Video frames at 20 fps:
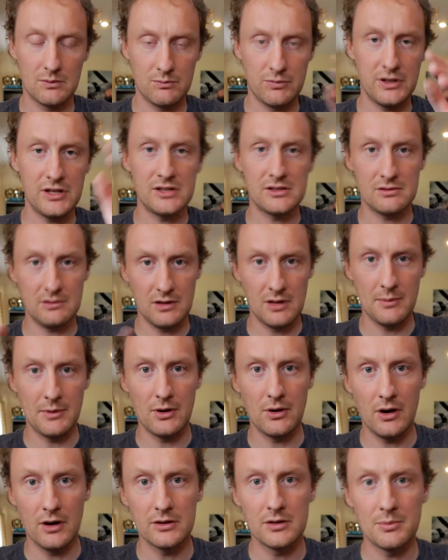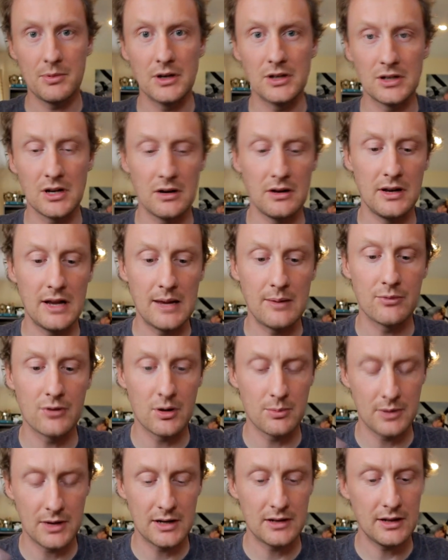Please let me know how to pronounce your name
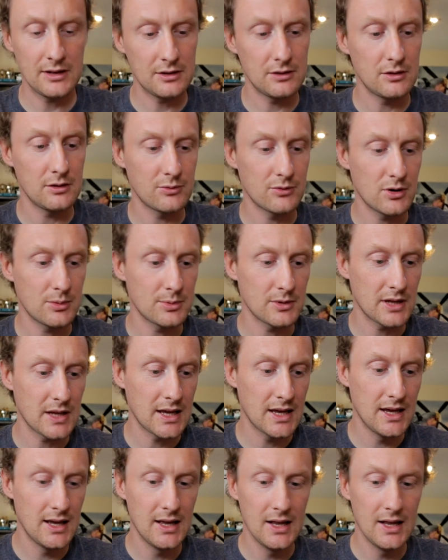properly, I'd like to do it properly.